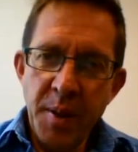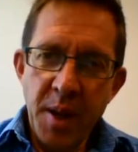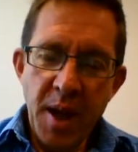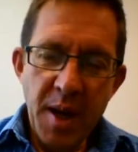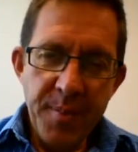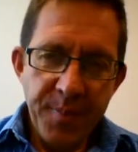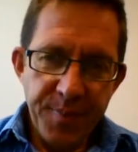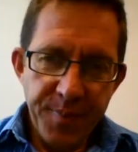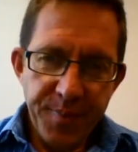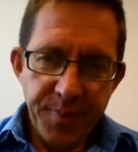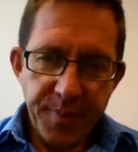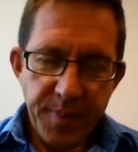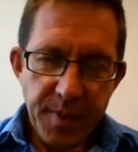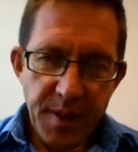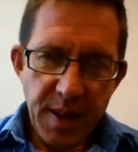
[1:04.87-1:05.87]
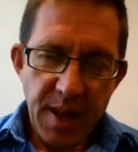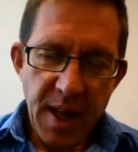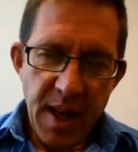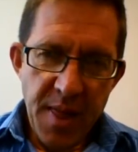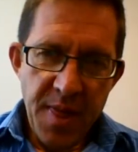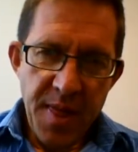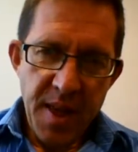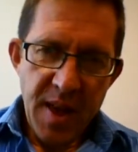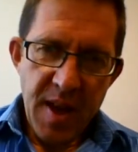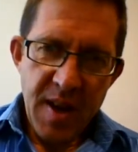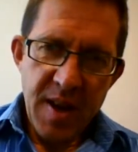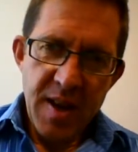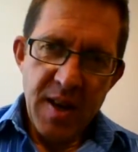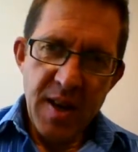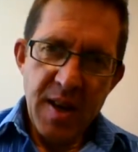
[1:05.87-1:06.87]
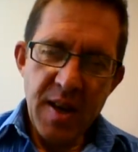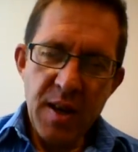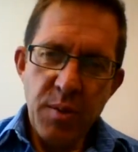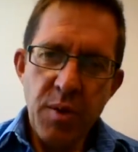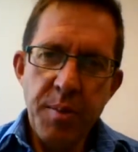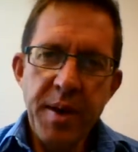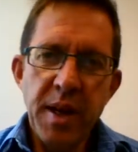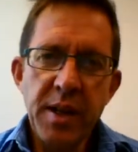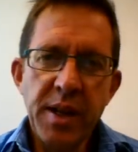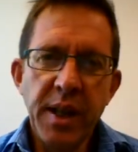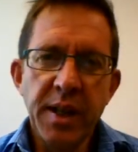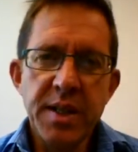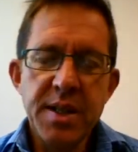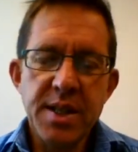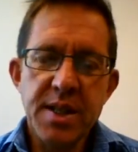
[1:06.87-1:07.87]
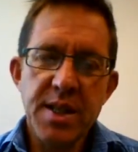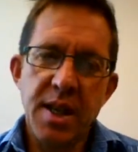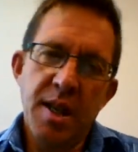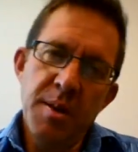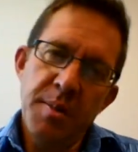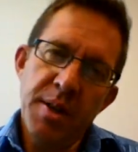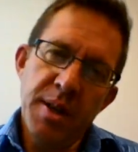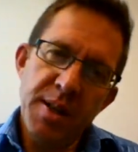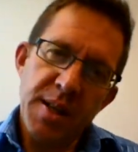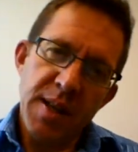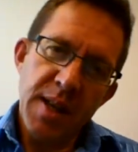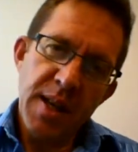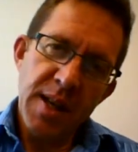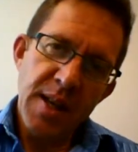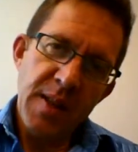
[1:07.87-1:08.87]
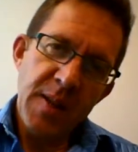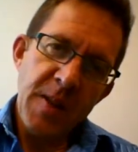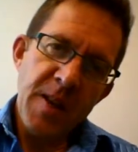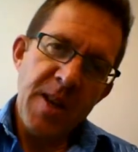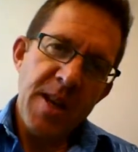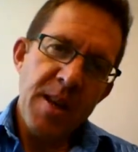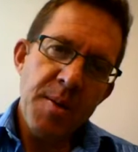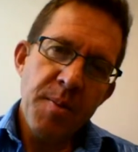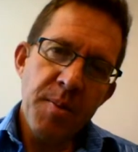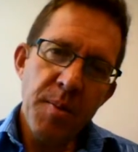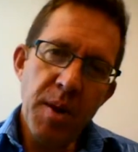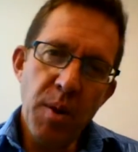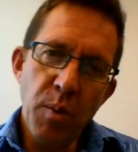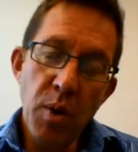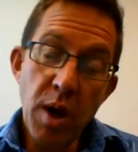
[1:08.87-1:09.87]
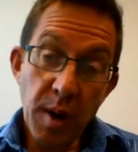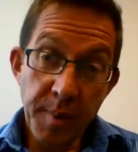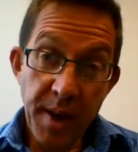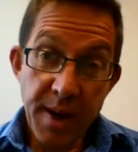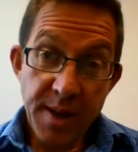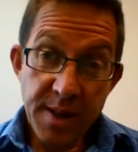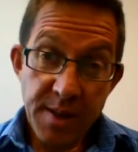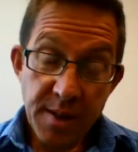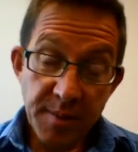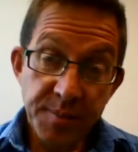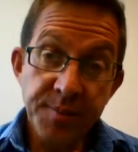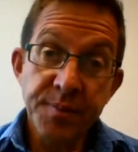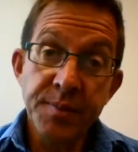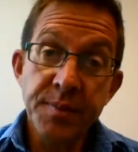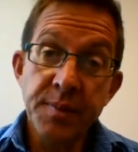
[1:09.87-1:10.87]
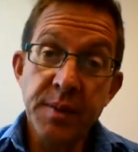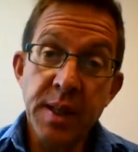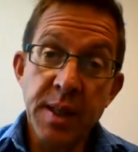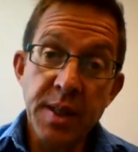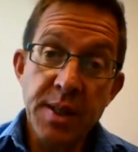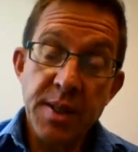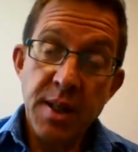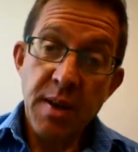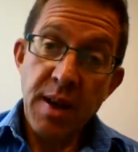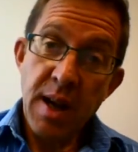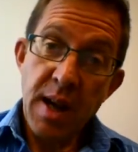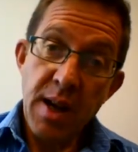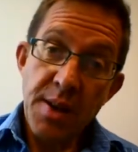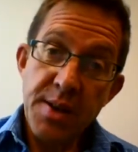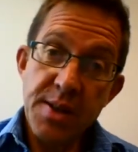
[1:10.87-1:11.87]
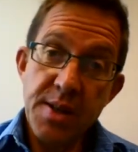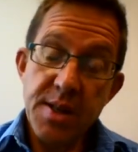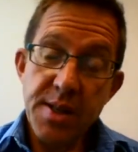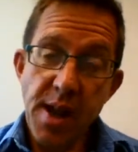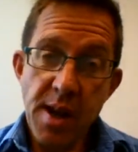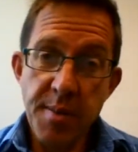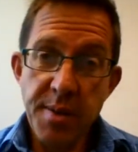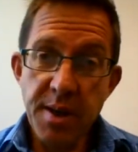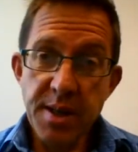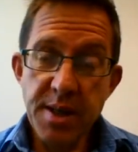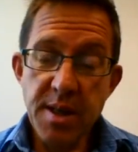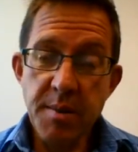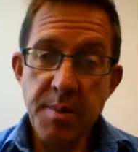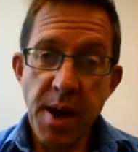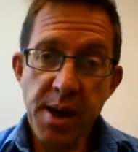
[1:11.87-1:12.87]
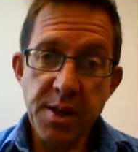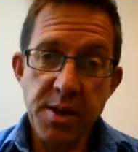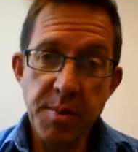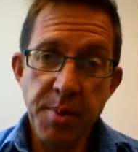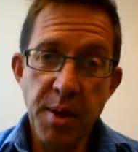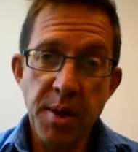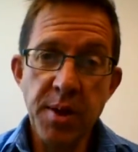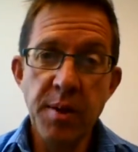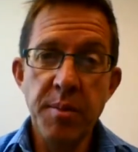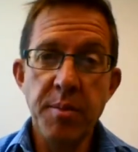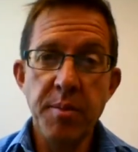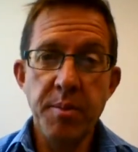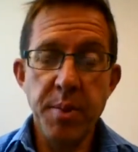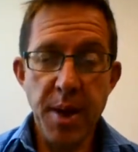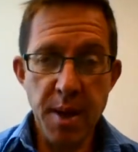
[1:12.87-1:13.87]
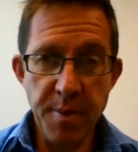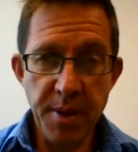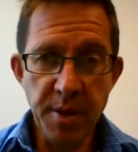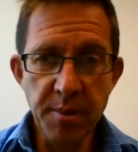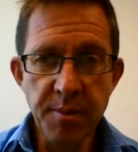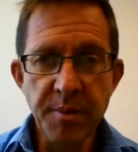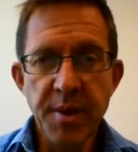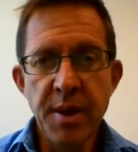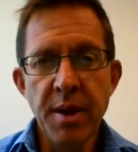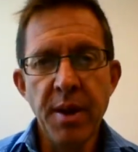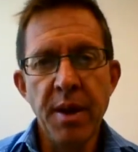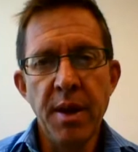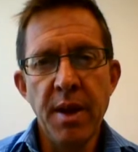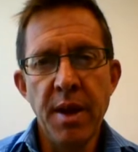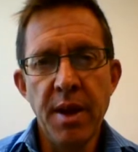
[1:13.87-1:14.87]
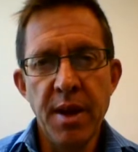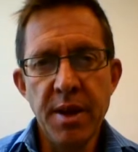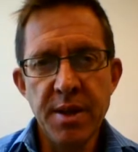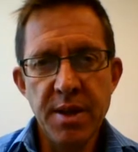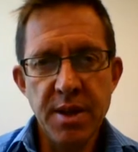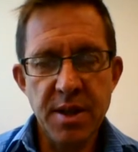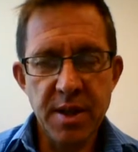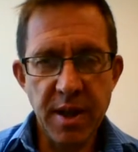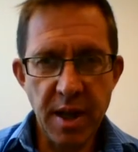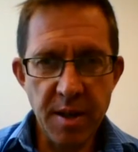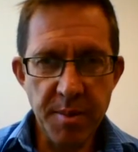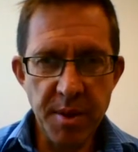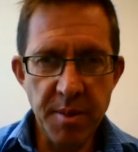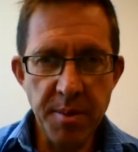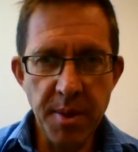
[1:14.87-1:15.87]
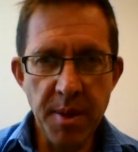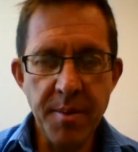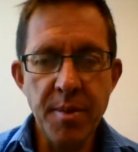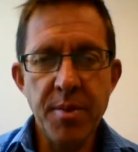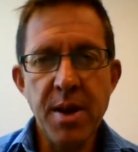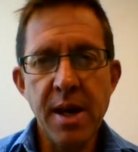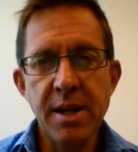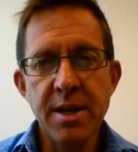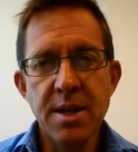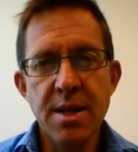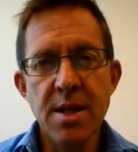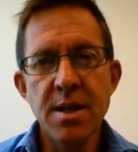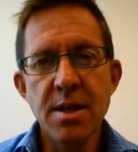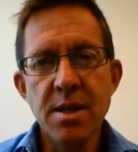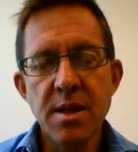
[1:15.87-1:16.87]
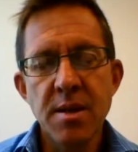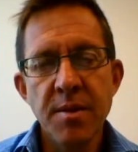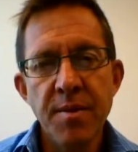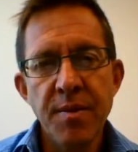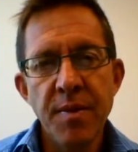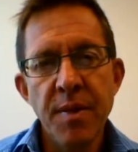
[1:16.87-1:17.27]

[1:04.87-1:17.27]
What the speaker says: And then we'll be looking at sustainability in the workplace. So how sustainability impacts upon people, sustainable employment practices.